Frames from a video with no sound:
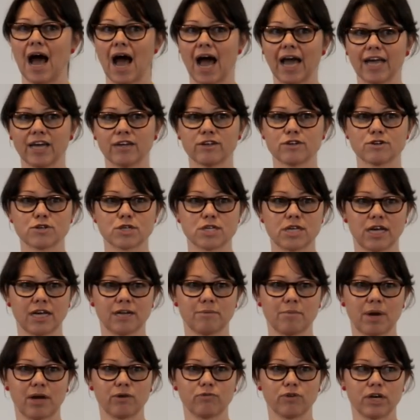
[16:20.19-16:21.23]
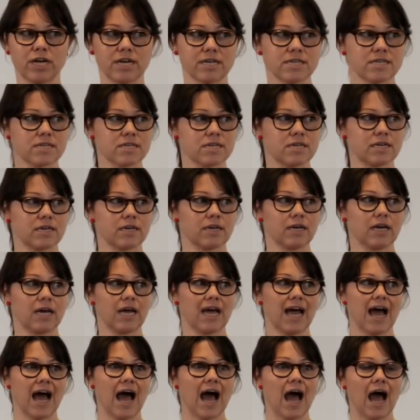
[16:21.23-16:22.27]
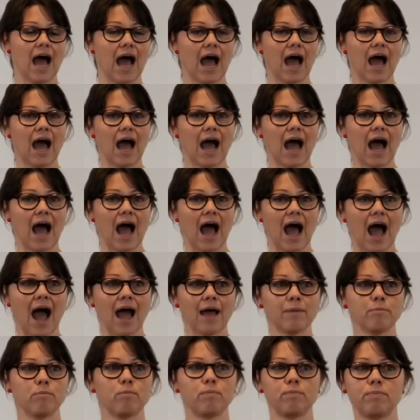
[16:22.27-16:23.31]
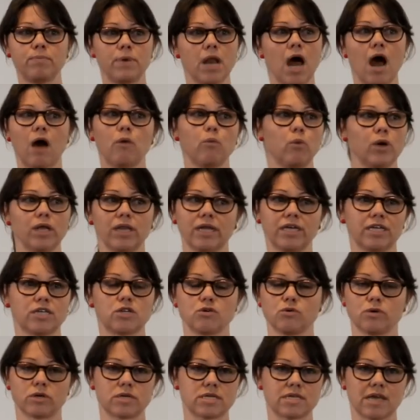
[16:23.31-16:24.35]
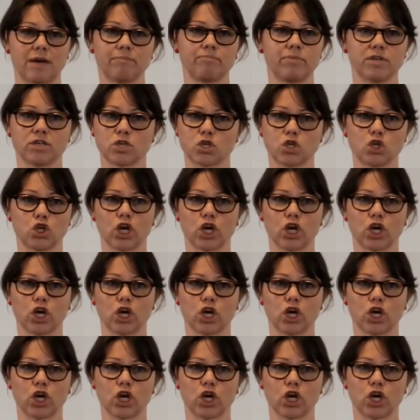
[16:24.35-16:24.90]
I understand my risk, I'm not willing to accept this